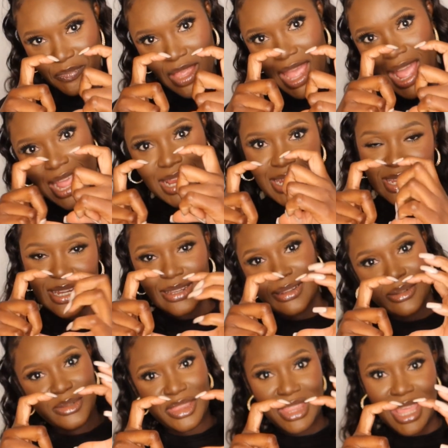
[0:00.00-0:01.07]
ID
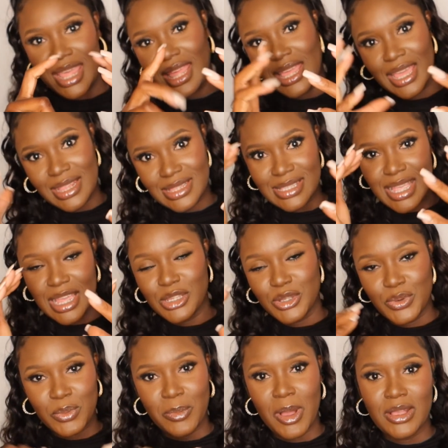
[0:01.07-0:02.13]
little thing inside
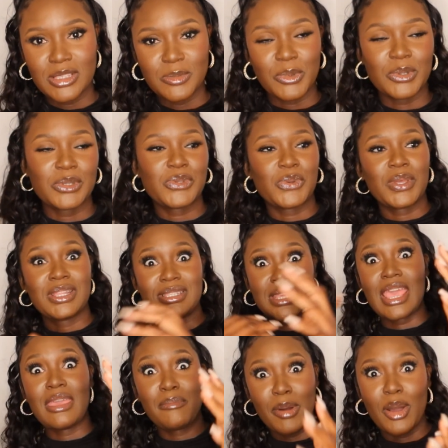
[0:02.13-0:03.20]
your passport, so it's
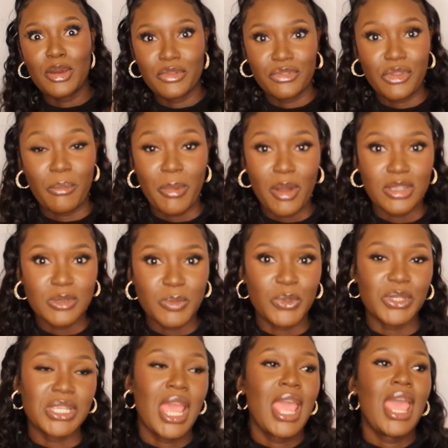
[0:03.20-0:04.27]
a part of your
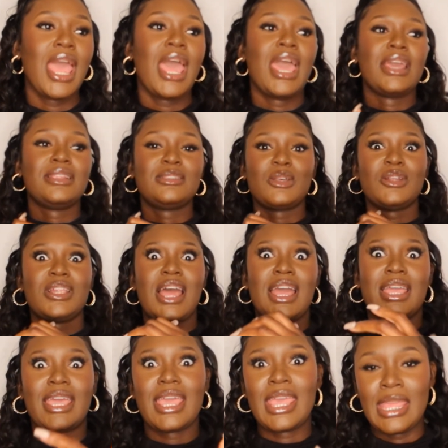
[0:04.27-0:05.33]
passport. It's not like
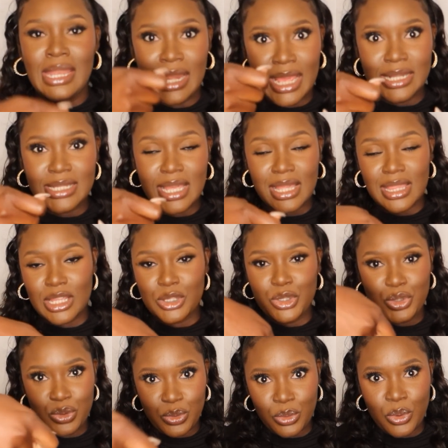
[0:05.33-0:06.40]
a letter that
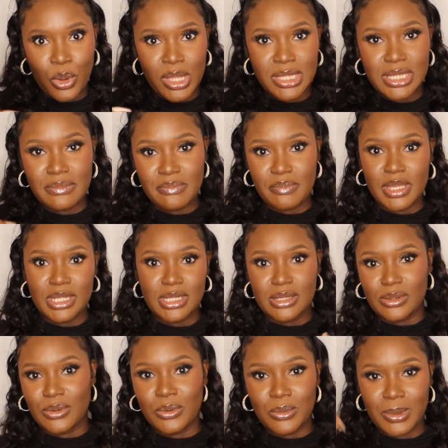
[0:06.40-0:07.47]
you go and submit
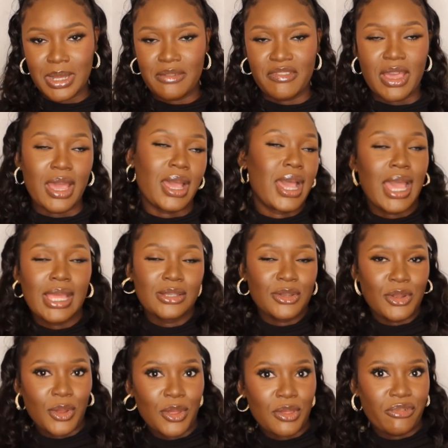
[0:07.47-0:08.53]
or whatever. I don't
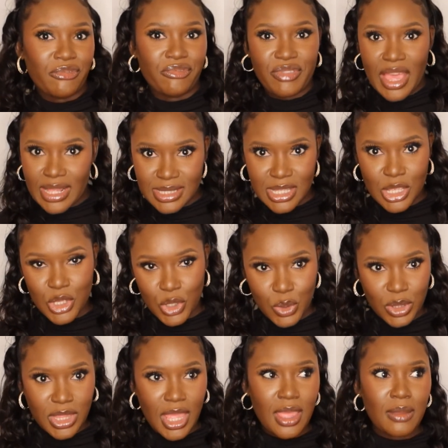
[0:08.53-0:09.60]
know if that's a new
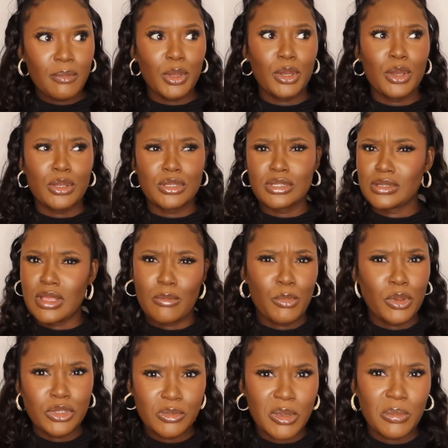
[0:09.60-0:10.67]
thing, because
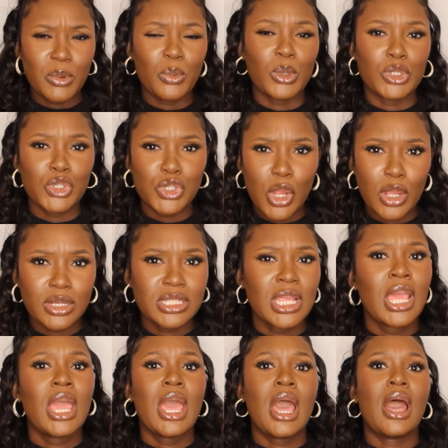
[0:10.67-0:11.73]
most people were shocked
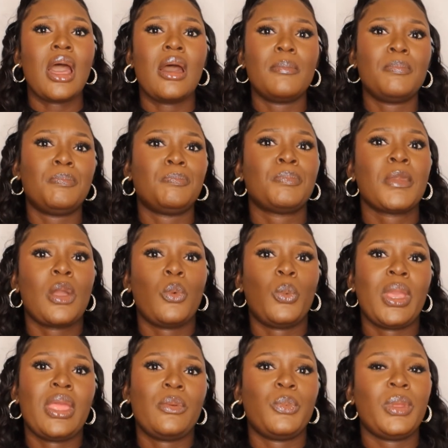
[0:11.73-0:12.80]

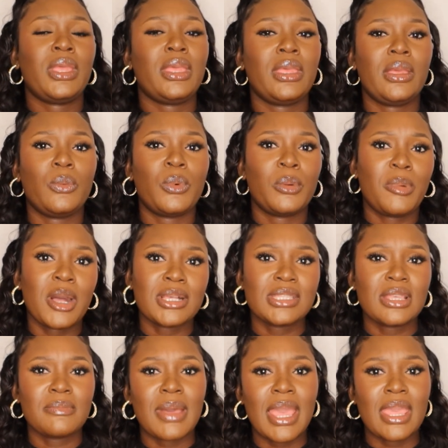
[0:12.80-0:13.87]
when we were
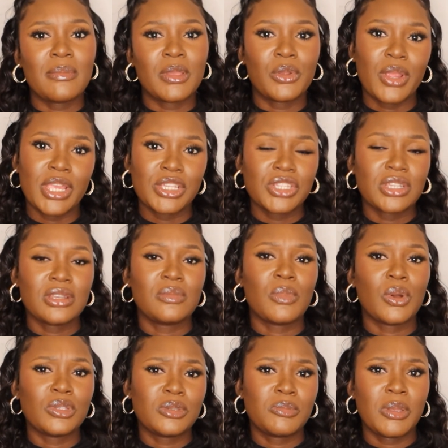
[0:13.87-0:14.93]
passing by immigration.
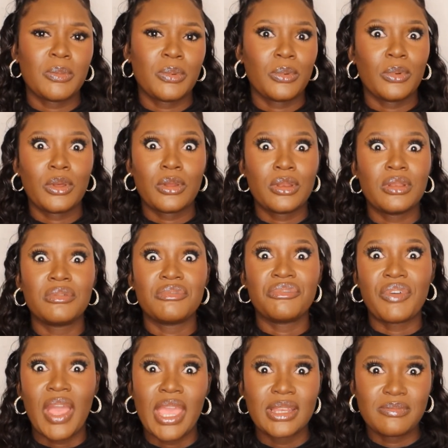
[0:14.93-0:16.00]
Most people couldn't
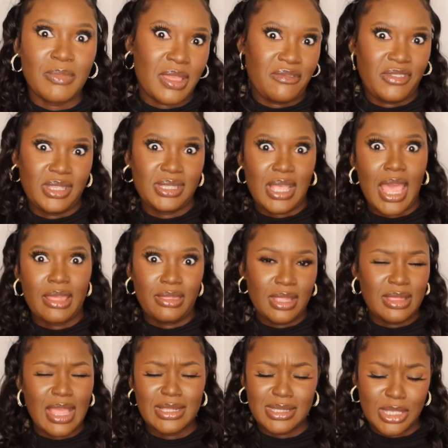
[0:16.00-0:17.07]
find my visa. I think
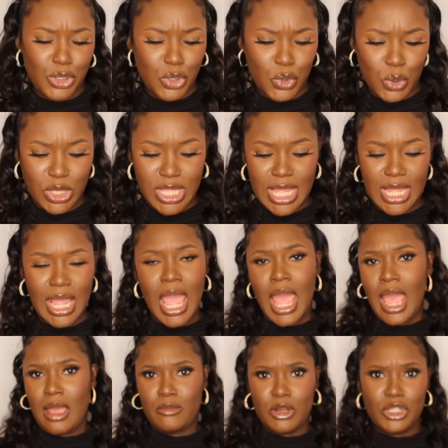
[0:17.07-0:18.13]
that's a new thing.
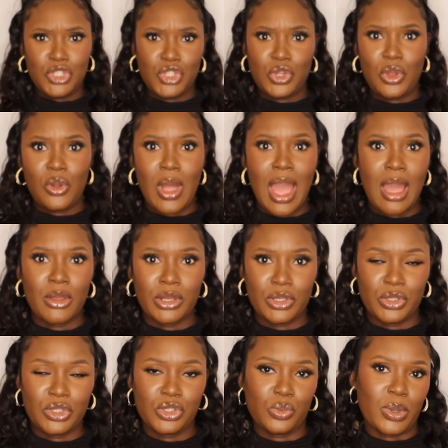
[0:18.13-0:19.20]
I'm not sure how it
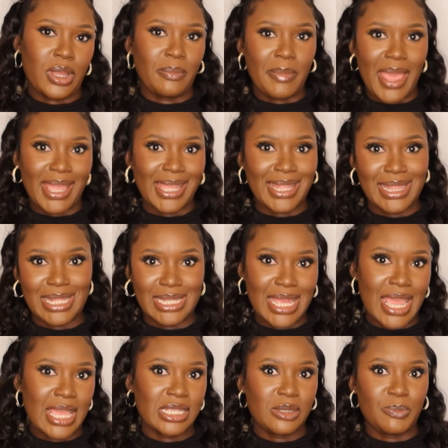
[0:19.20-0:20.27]
used to work back in the
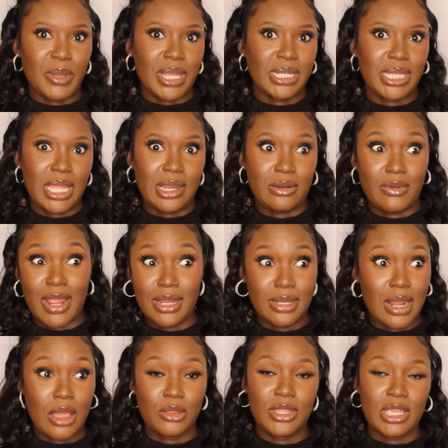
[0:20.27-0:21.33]
days, but then right
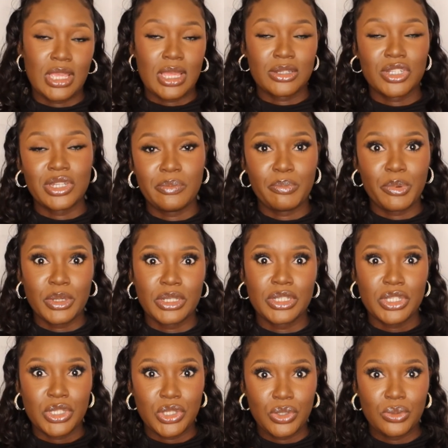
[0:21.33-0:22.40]
now they actually
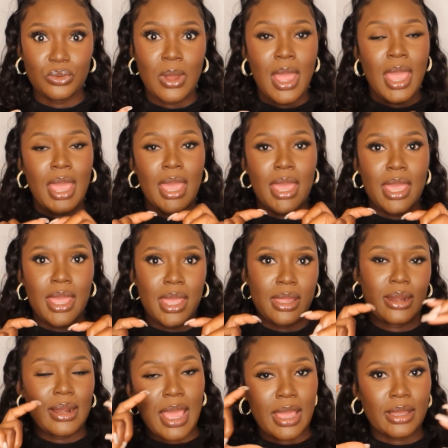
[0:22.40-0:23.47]
print you a
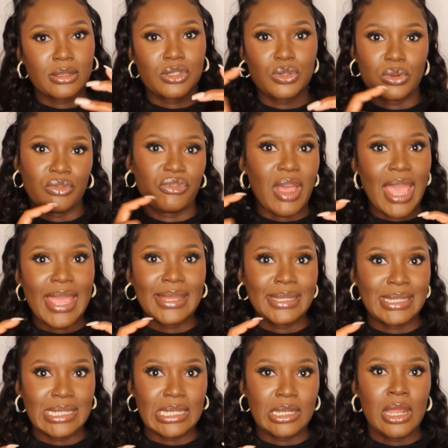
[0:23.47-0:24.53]
like sort of
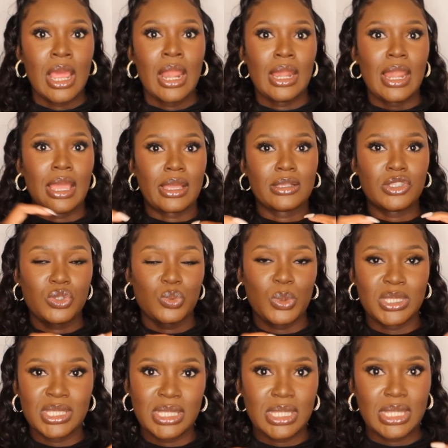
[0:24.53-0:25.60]
ID, like a
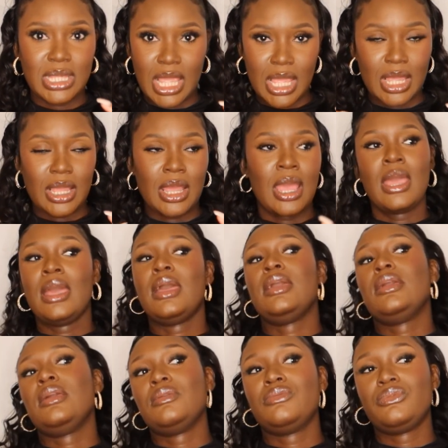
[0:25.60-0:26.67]
Swiss thing,
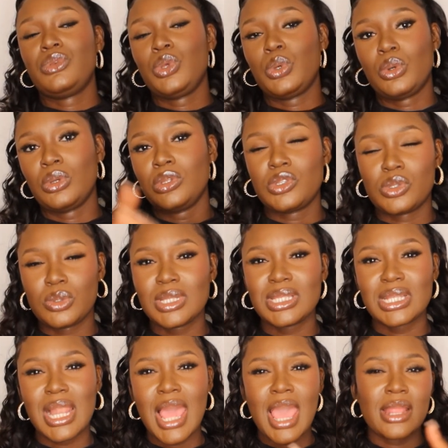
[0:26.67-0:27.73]
if you're going to
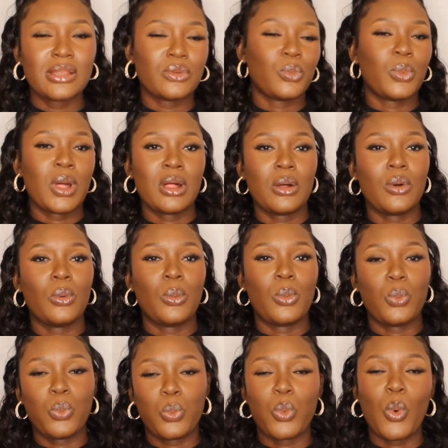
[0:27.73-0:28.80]
Switzerland, well,
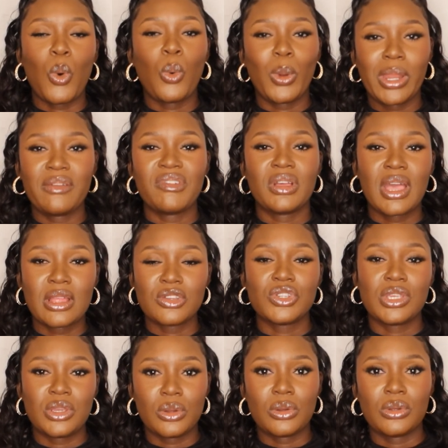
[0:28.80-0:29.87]
or whatever country
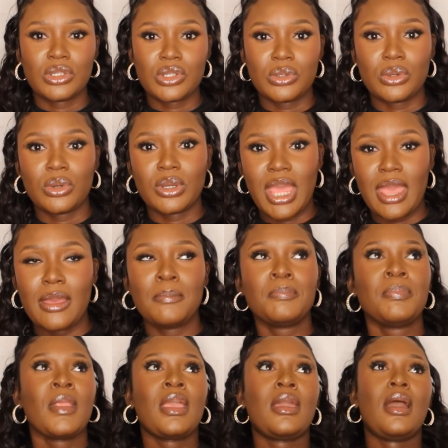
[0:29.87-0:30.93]
you're going to. Okay,
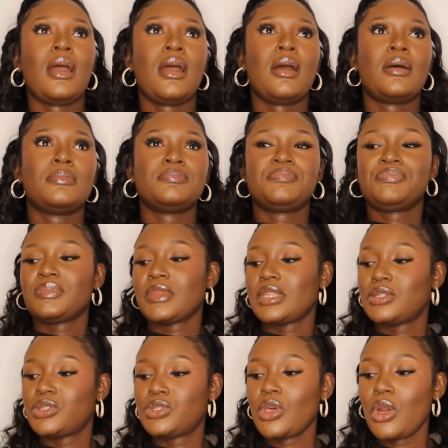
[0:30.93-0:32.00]

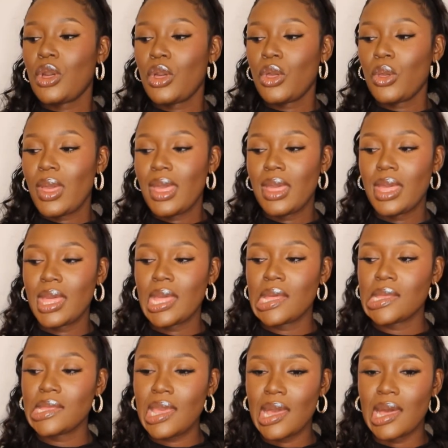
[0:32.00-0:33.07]
so
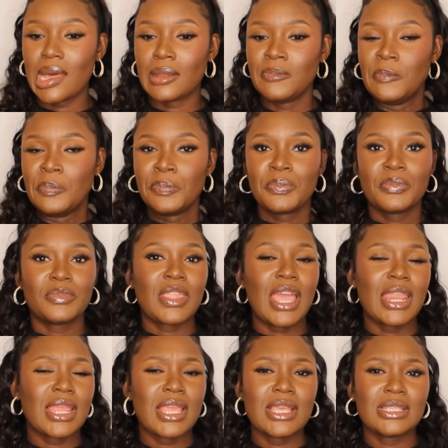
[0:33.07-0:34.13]
yeah,
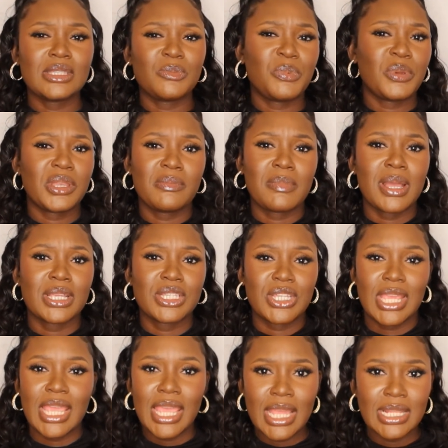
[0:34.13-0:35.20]
that is pretty much
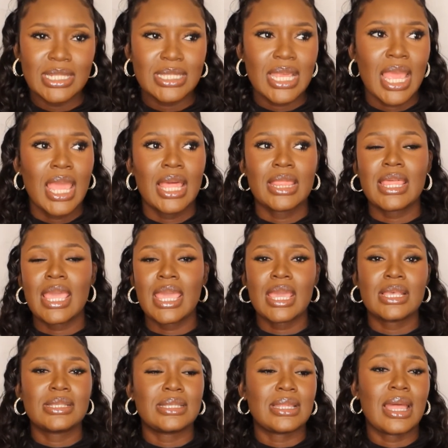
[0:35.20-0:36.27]
it. There
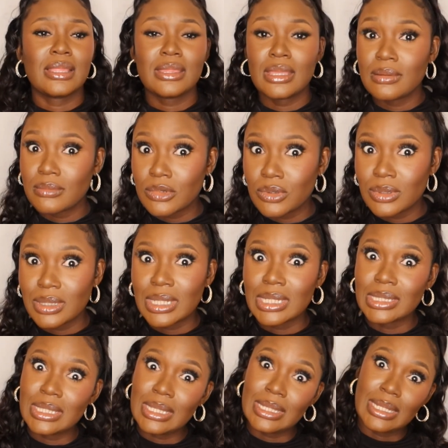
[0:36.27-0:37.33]
is nothing more,
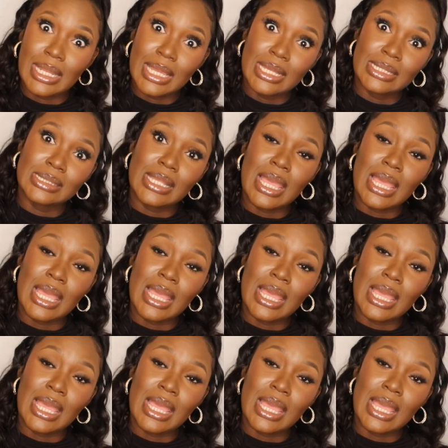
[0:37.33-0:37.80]
nothing less.